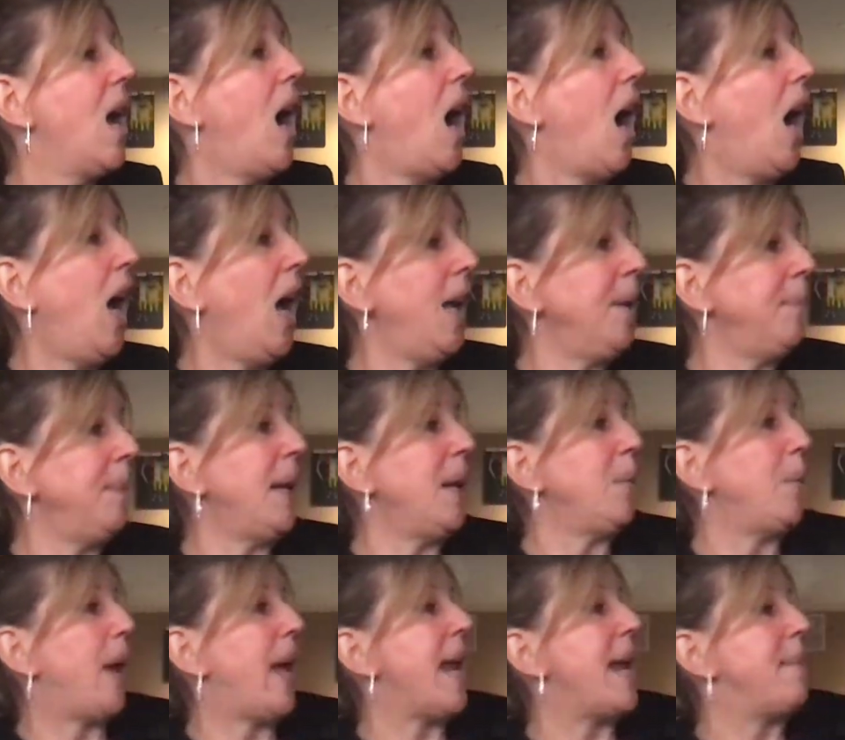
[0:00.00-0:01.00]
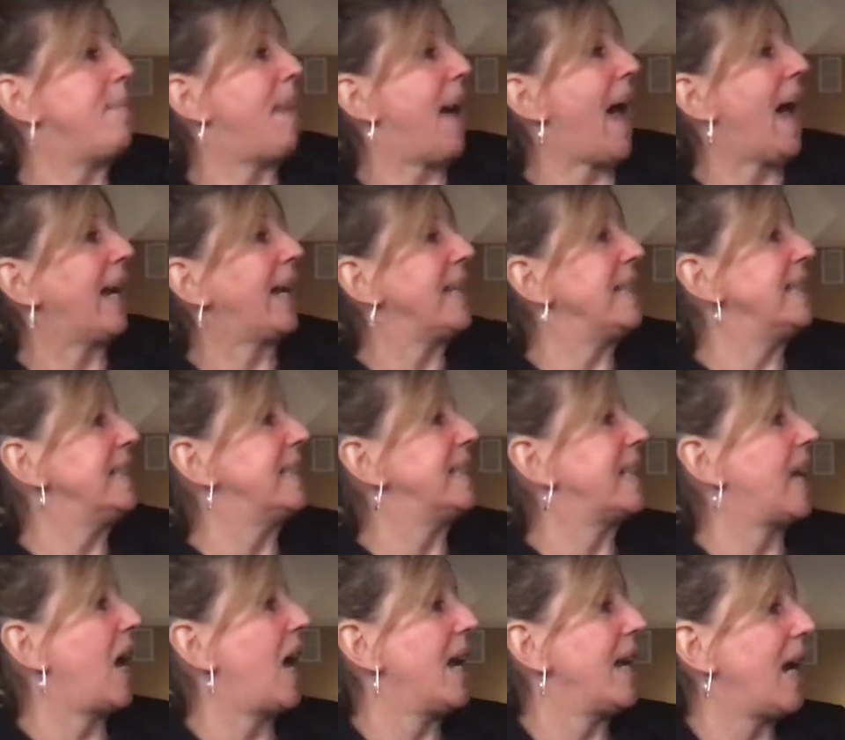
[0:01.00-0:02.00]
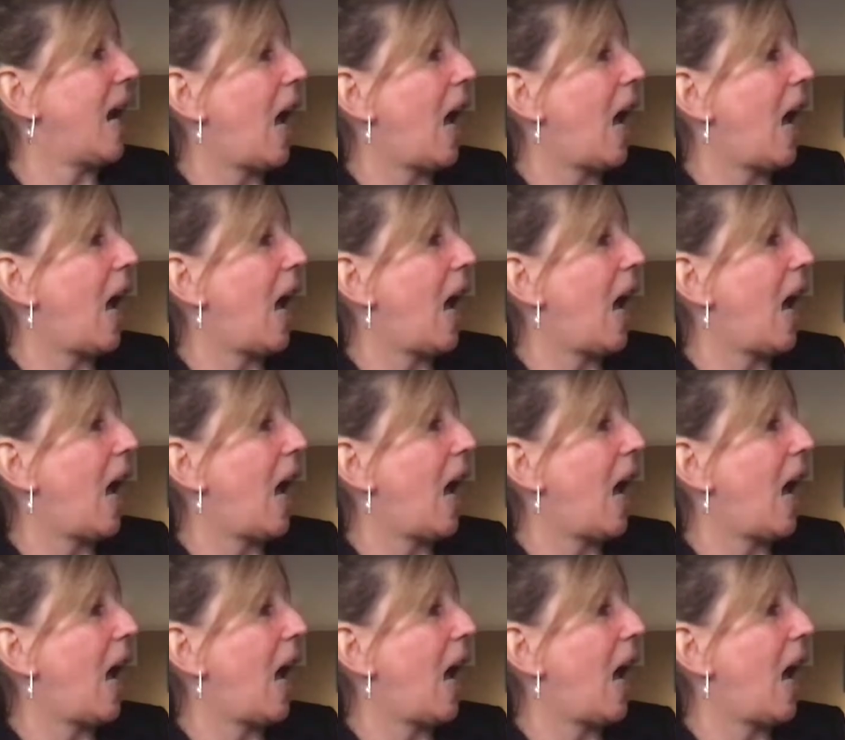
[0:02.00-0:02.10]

On my way back inside,